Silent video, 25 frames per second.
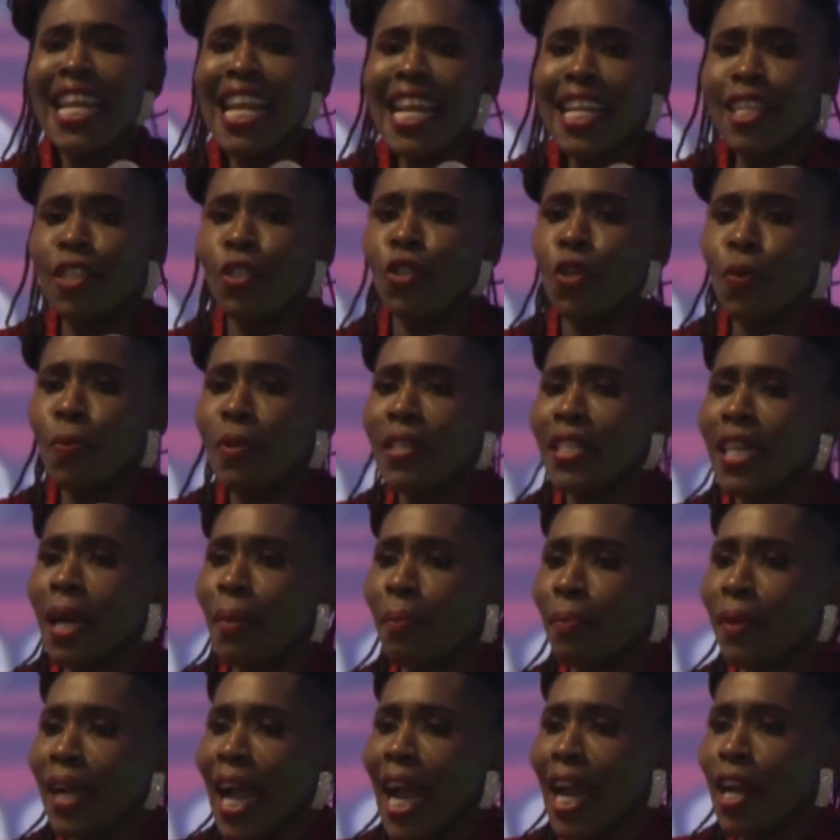needs to be
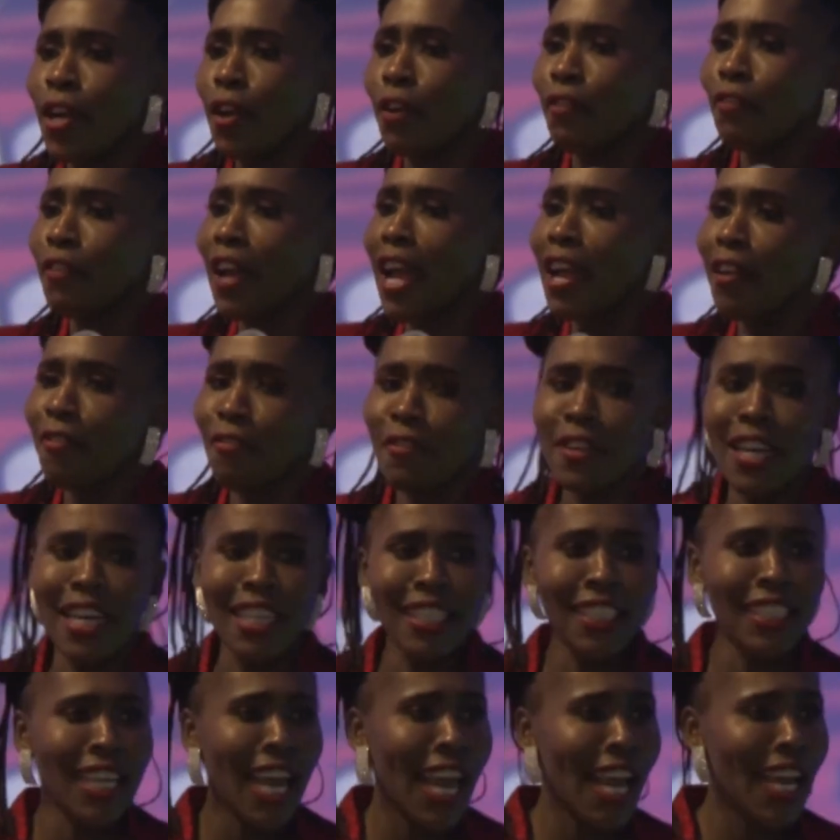some kind of
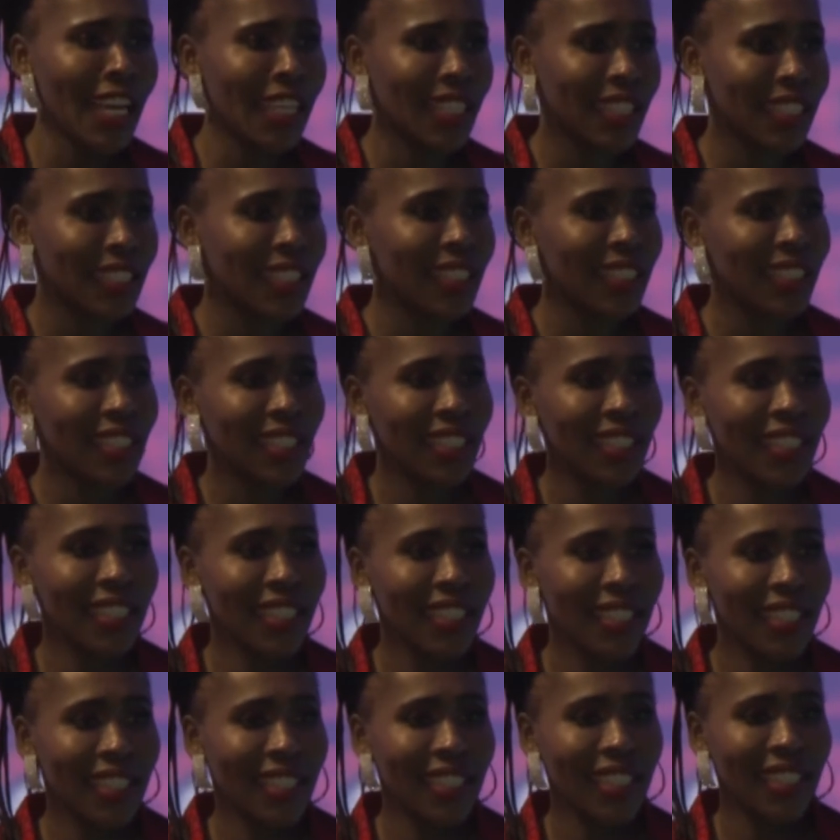evident change.
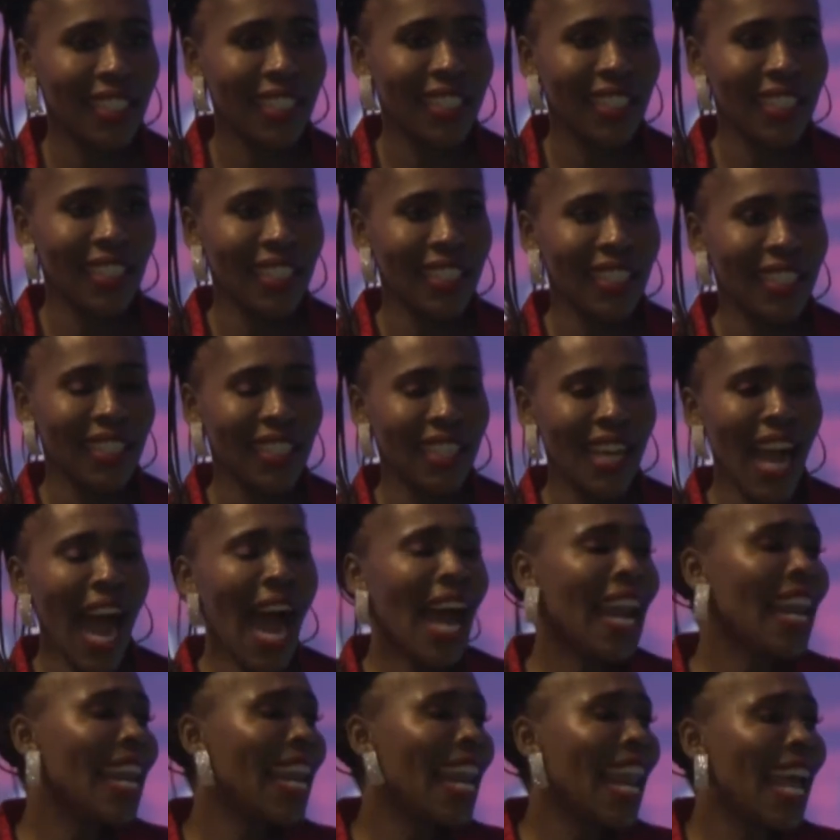
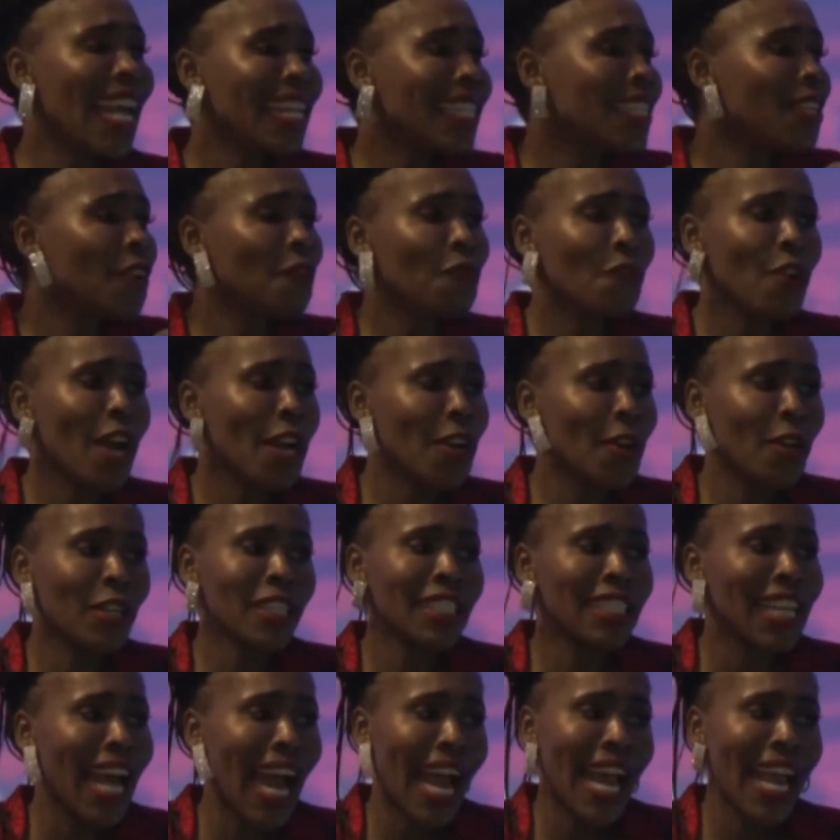Unless if you are
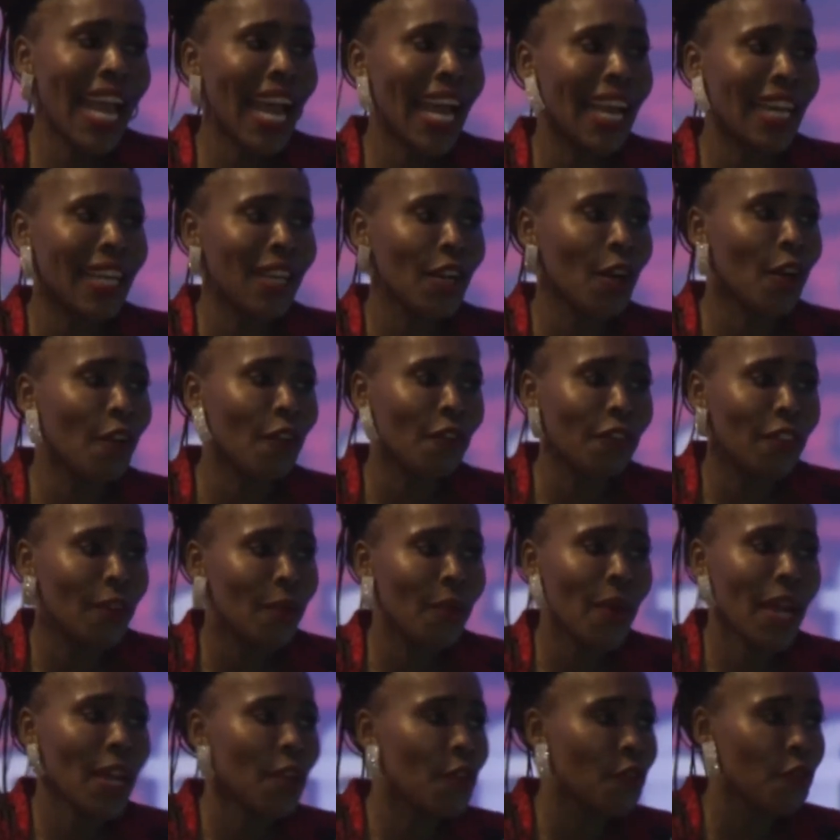not tired of
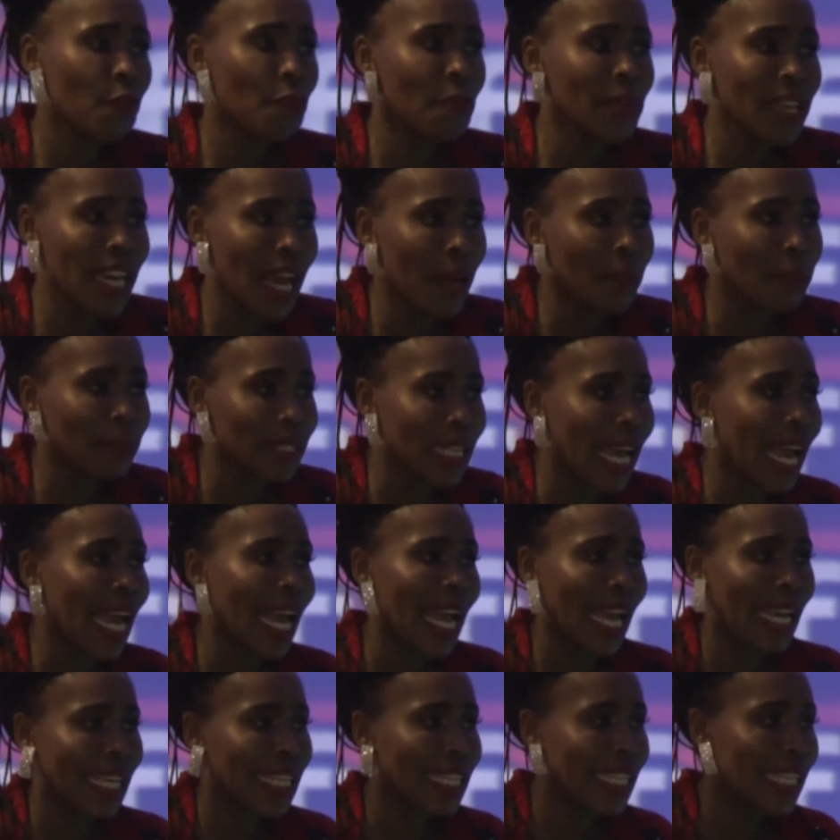the way you've been, I'm
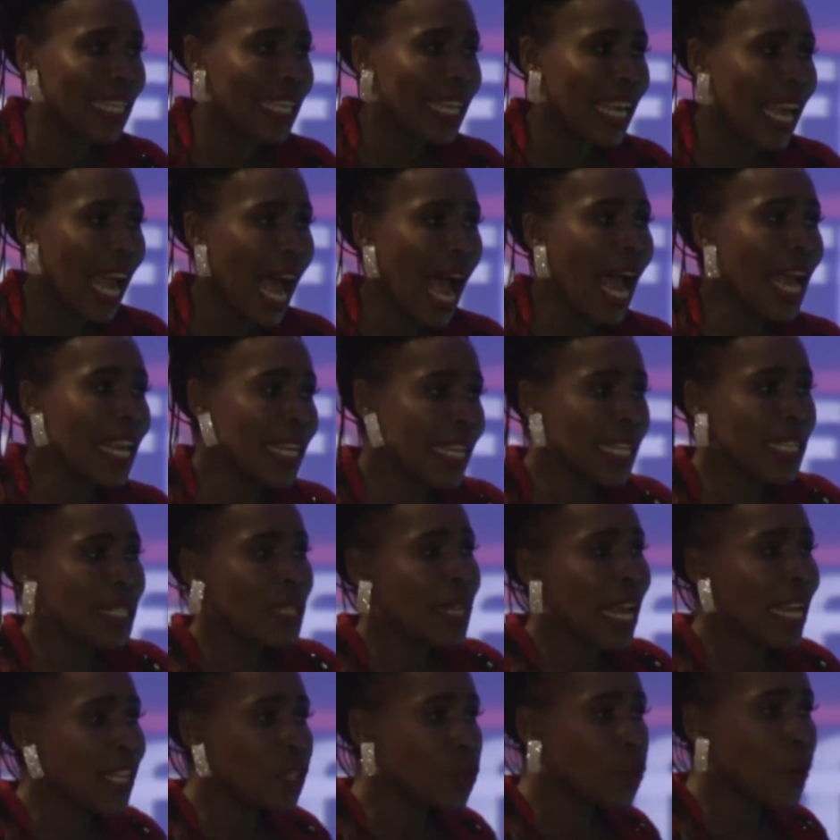tired. And
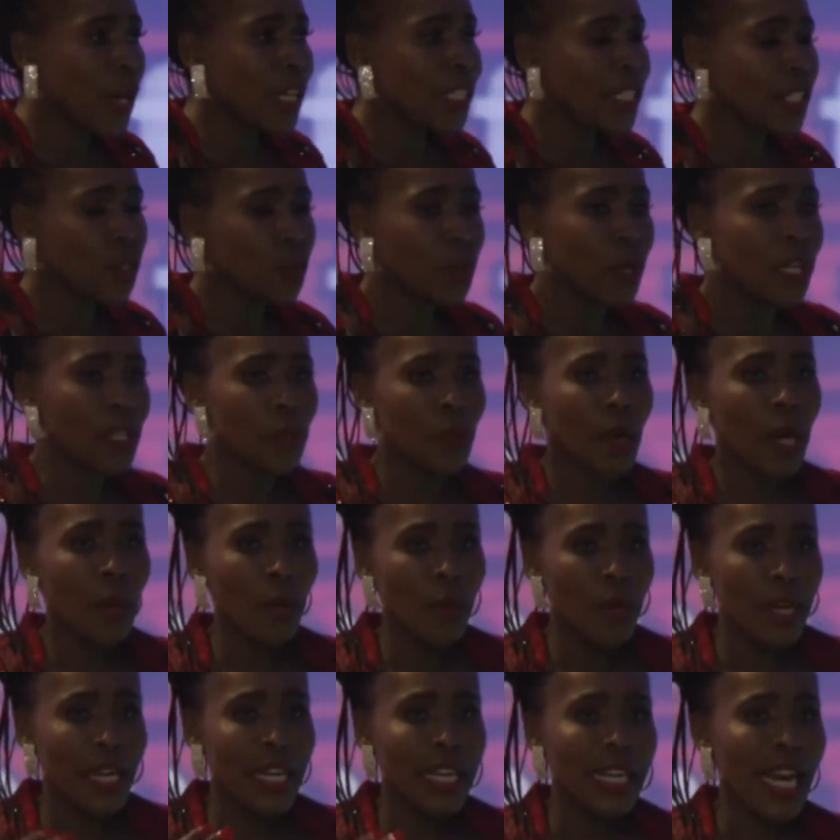need that
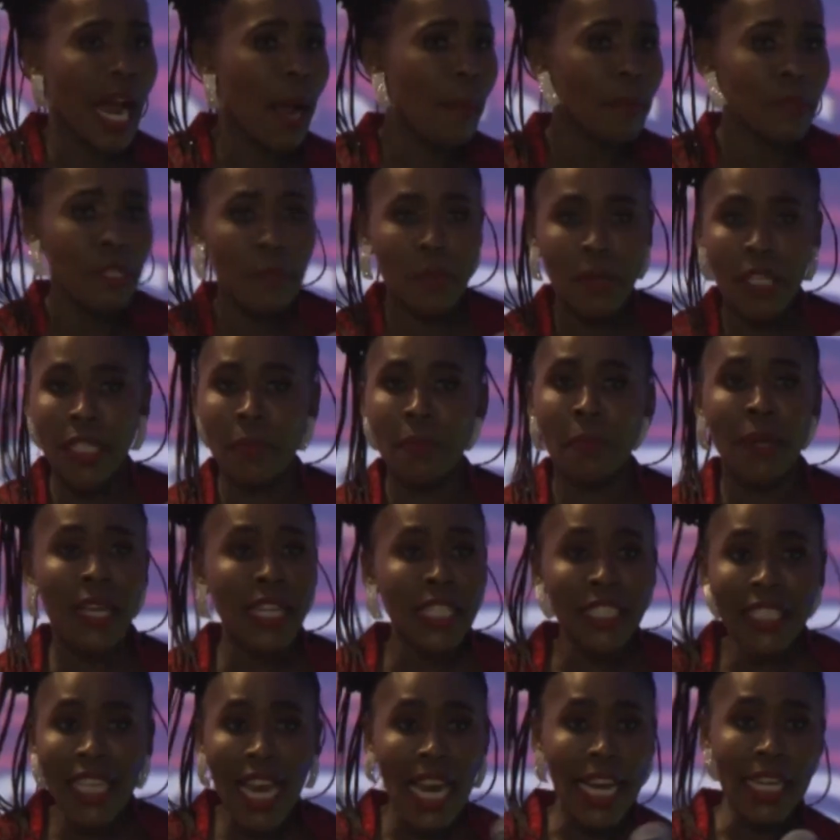2021, when it comes, it must bring